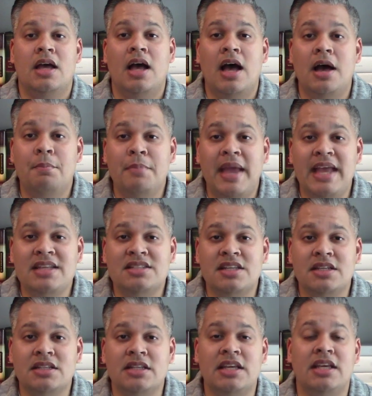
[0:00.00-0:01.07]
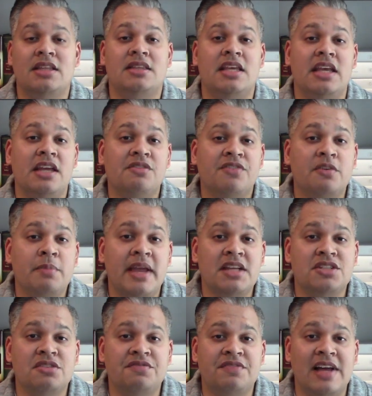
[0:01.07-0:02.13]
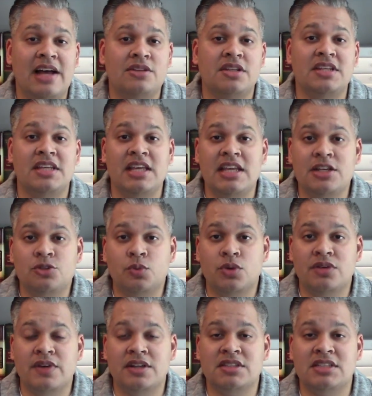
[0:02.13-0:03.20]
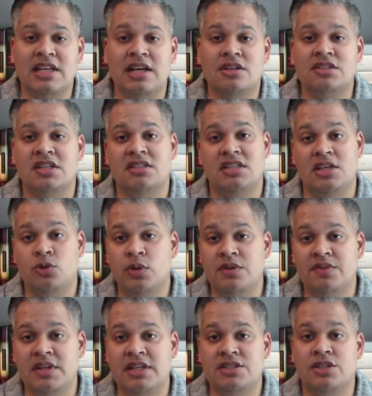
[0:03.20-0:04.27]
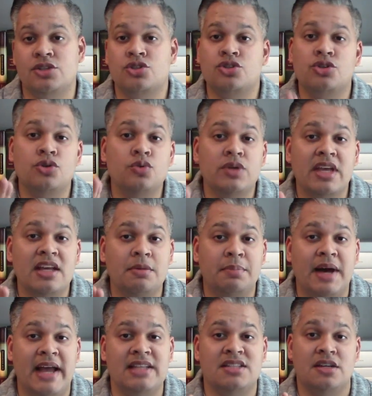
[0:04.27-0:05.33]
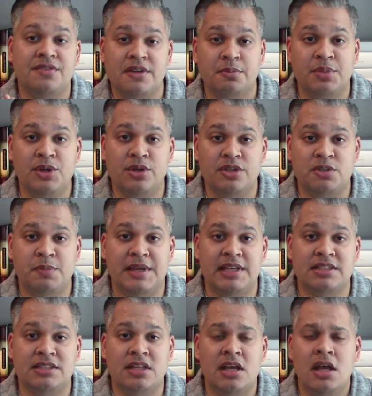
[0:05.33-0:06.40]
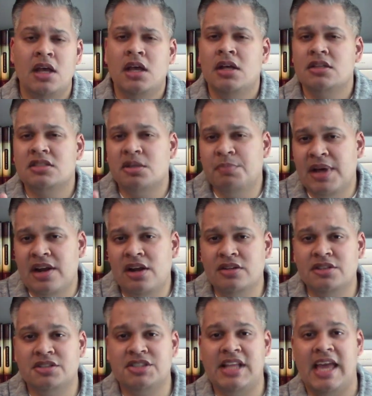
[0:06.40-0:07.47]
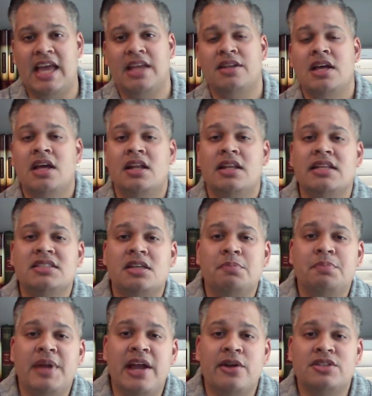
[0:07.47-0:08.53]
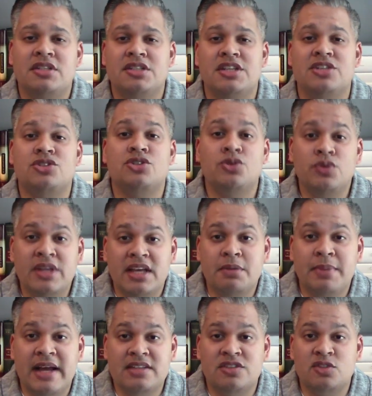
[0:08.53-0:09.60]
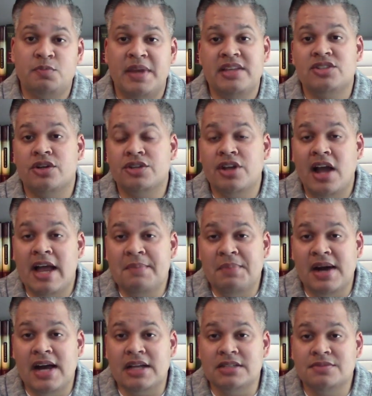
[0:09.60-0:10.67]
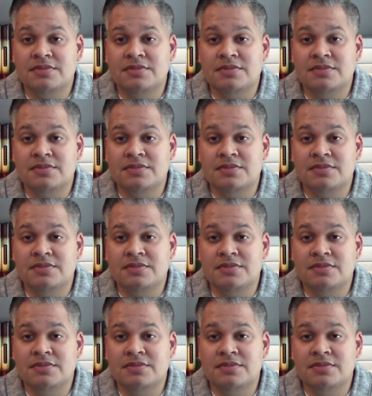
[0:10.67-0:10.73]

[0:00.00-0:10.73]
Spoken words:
Amazingly, the information found in each one of our cells is equivalent to 2 gigabytes of computer space. To better understand, let's compare it to just 2 gigabytes of space on your iPod.